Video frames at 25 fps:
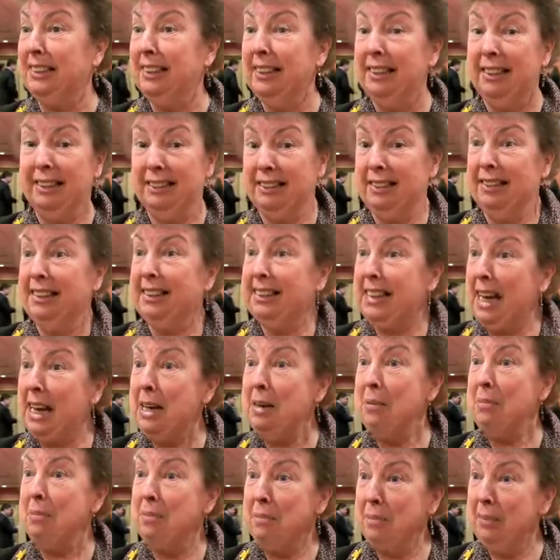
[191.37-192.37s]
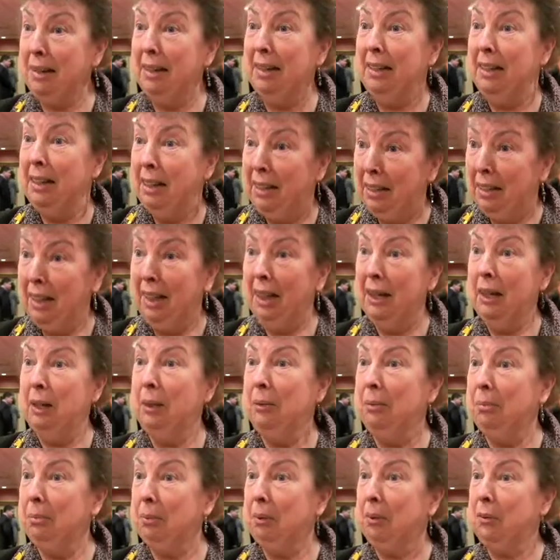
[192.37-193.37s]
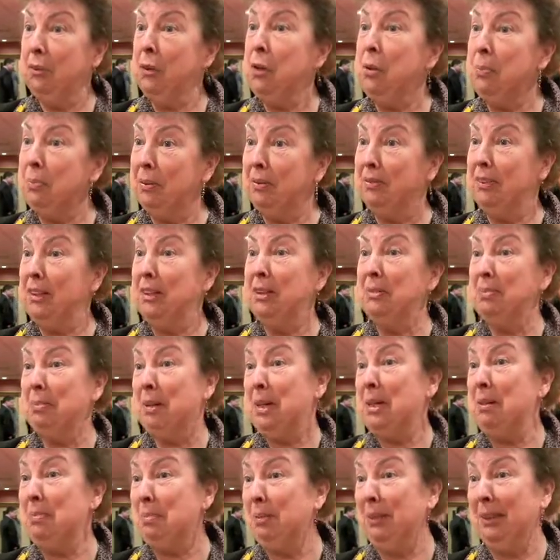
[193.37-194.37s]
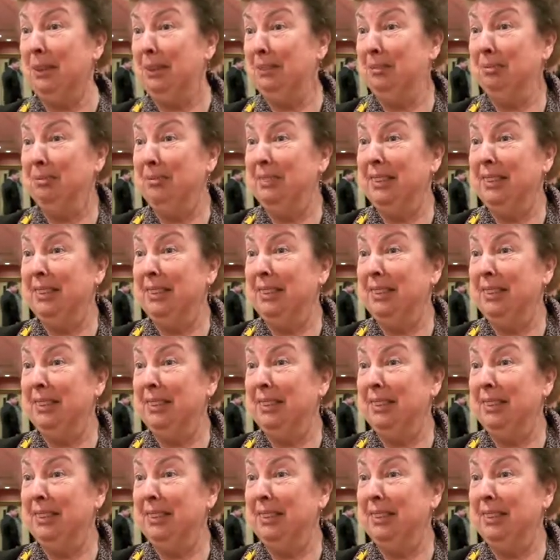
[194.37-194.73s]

the same group of young people.